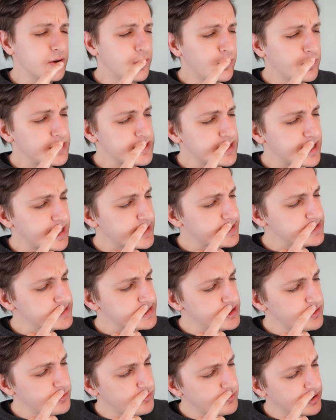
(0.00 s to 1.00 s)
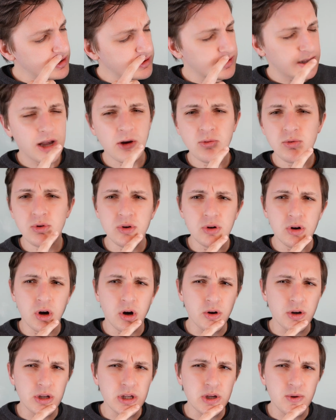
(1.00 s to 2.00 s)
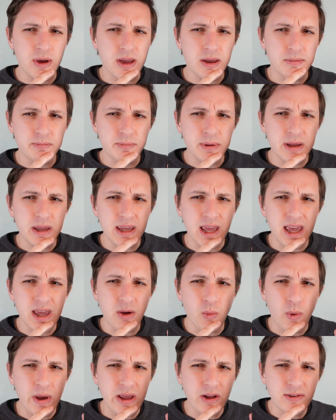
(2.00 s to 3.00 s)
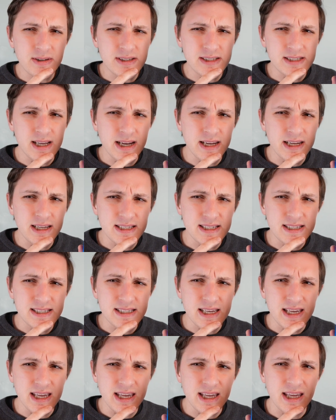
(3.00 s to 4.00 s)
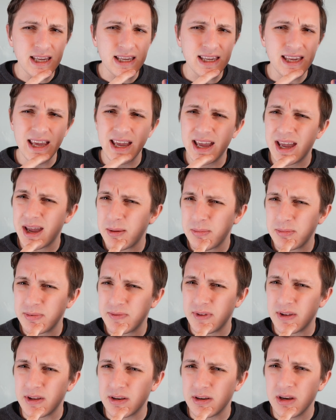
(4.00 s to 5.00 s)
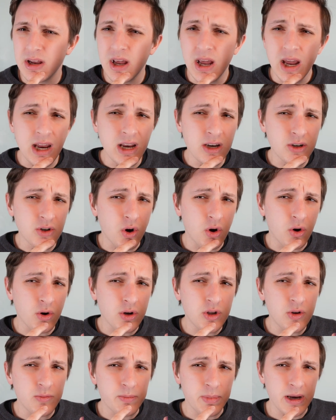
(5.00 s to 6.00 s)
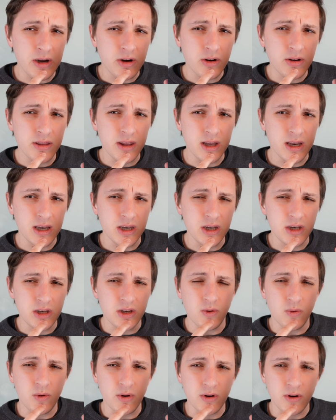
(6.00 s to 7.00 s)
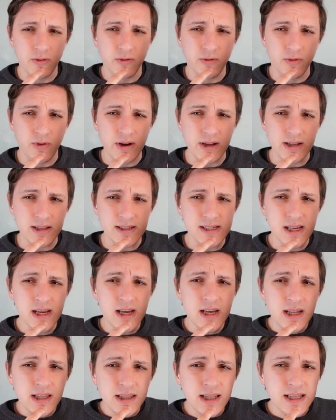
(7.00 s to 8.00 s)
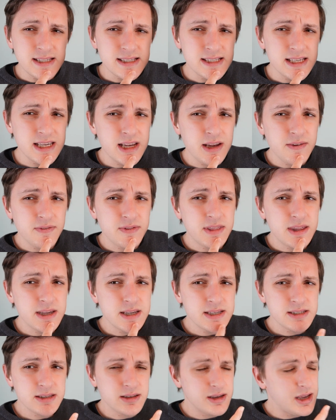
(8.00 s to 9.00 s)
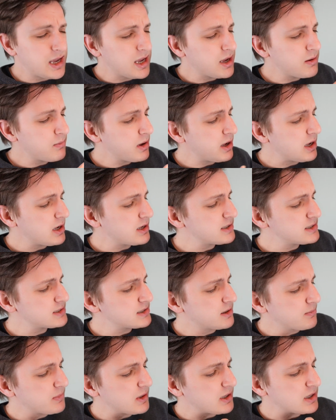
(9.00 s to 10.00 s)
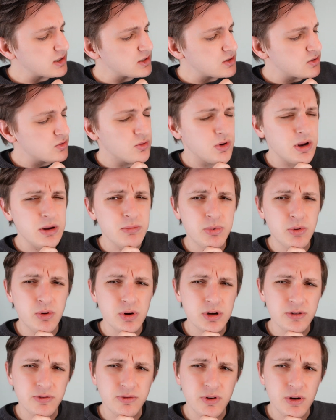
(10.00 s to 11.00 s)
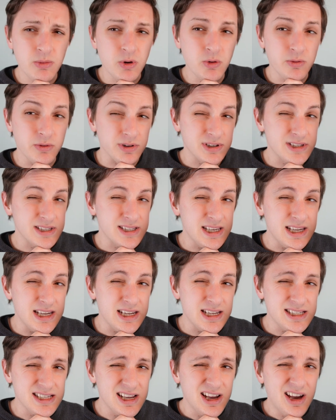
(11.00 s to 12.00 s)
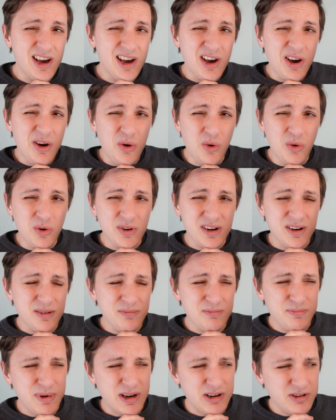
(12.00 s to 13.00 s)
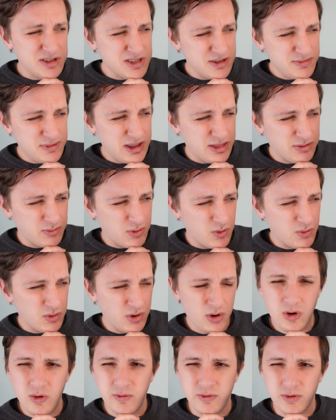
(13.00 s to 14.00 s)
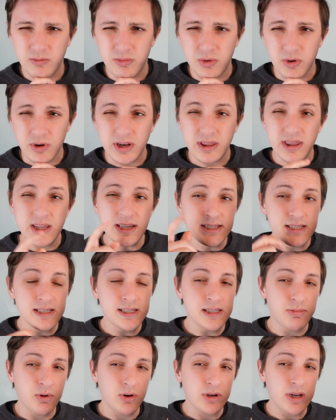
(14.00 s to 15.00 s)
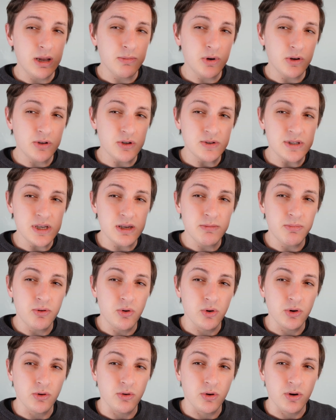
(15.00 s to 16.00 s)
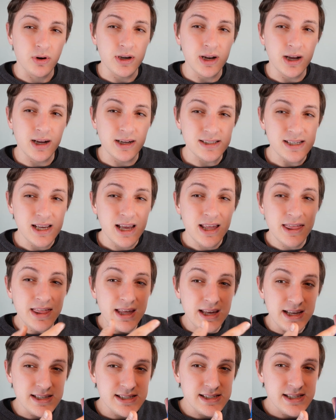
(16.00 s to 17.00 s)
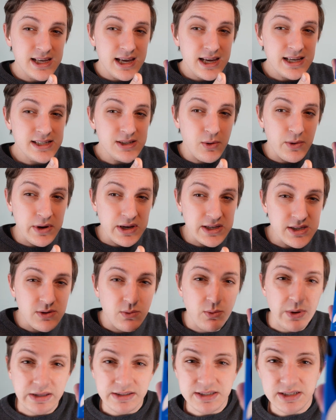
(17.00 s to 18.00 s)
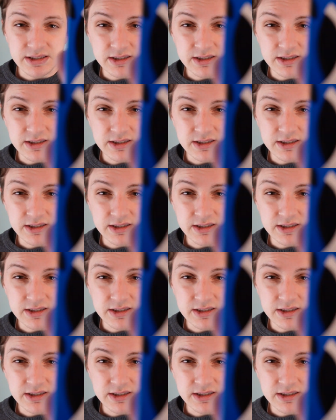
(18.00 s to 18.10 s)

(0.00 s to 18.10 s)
going to ask you, well, how good are you at being a whale sightseeing captain? And are you better than your friends? Let's see if this game is something to import from overseas or better to be thrown overboard. This is the Board Game Dojo's Import or Not. This is Oink's Whale to